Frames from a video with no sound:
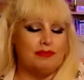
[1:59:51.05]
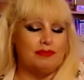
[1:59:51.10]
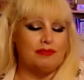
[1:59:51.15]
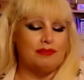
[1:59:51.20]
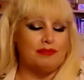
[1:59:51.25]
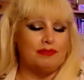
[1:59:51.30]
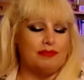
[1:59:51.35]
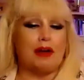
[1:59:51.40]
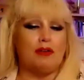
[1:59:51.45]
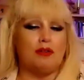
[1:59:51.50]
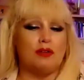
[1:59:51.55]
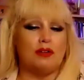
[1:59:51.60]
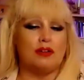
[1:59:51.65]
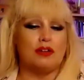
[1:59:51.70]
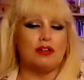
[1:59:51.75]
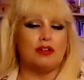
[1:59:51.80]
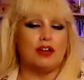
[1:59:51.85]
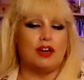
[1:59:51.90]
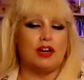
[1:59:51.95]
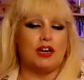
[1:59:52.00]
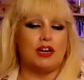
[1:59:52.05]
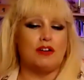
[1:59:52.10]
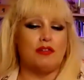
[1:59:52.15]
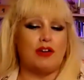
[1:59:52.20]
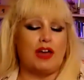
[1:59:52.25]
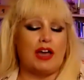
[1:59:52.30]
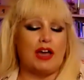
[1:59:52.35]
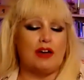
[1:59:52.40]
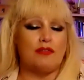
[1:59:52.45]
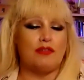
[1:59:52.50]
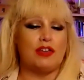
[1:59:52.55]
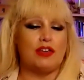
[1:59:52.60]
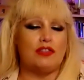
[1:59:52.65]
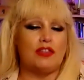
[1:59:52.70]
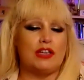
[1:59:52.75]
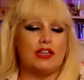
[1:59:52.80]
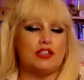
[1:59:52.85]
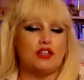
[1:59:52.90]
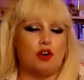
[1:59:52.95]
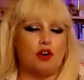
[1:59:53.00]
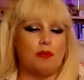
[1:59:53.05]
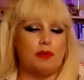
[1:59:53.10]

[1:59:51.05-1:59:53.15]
It's about kind of having these